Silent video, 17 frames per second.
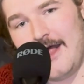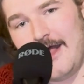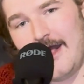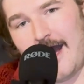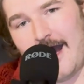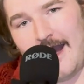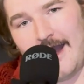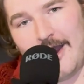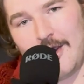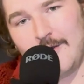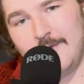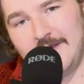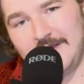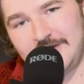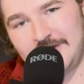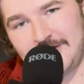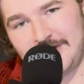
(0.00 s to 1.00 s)
I hope
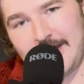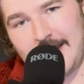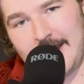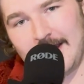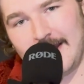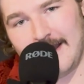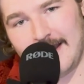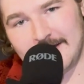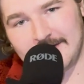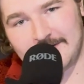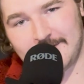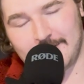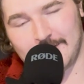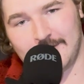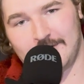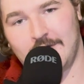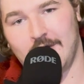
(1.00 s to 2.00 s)
this shit lasts for
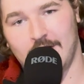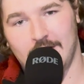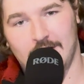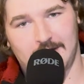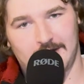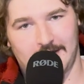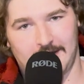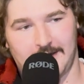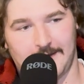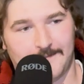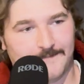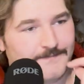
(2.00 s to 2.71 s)
eternity.